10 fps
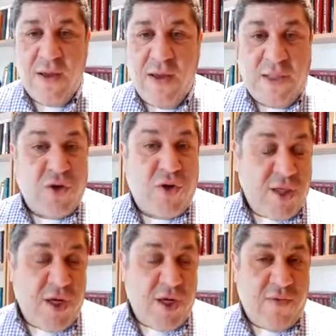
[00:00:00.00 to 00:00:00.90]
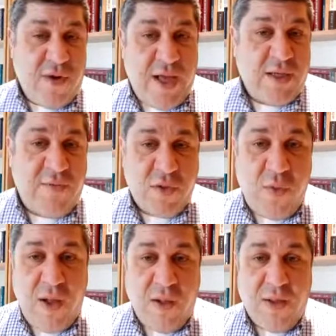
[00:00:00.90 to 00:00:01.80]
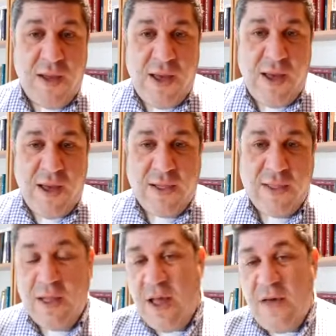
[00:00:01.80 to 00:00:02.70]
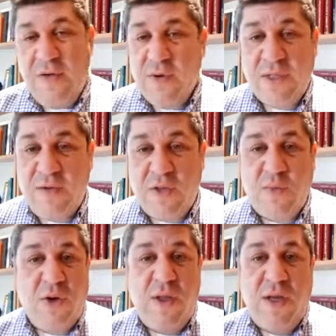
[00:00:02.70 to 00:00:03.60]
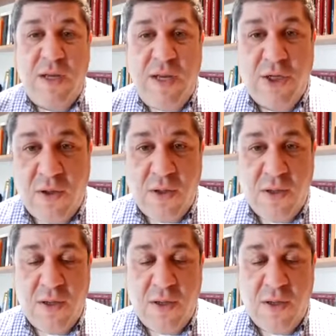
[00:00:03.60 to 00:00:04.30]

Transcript: It's a tragedy for Esau as well, because the love he receives is purely conditional.